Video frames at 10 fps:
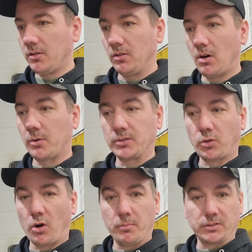the lower
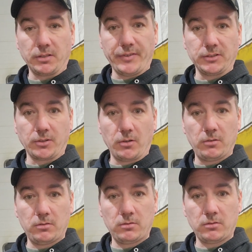control arm is conventional,
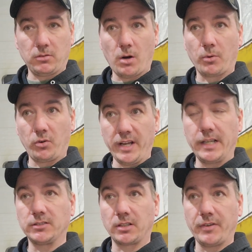lower
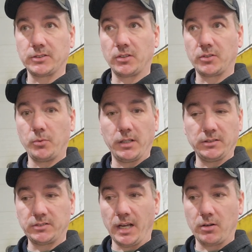link is conventional to a
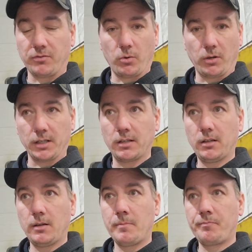standard four link.
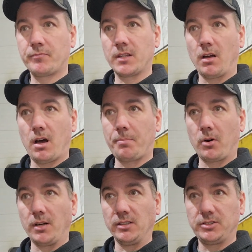The
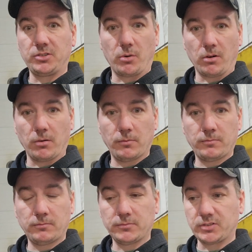upper is shorter,
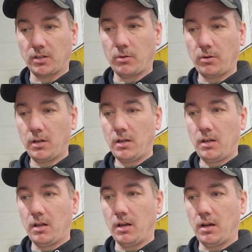so
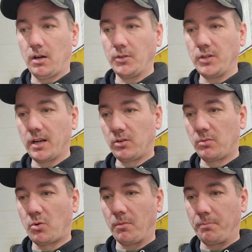uh, you get a
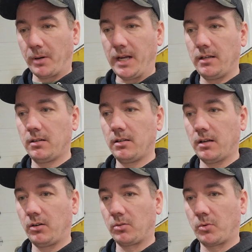little more bite,
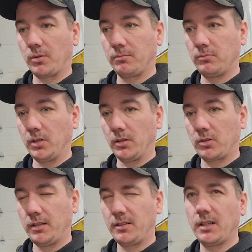a little more. You
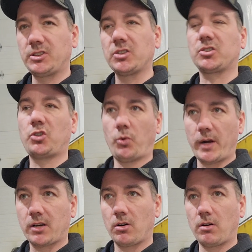know, it's just
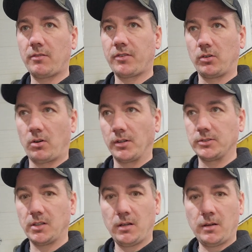quicker for the
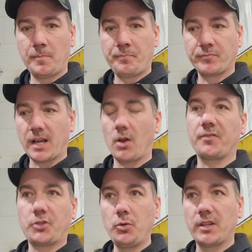launch. I don't
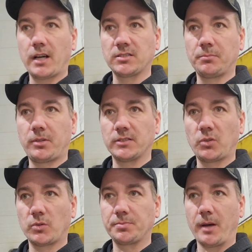have 2,000 plus
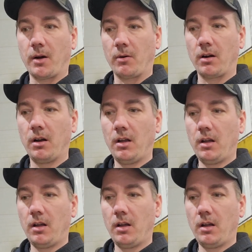horsepower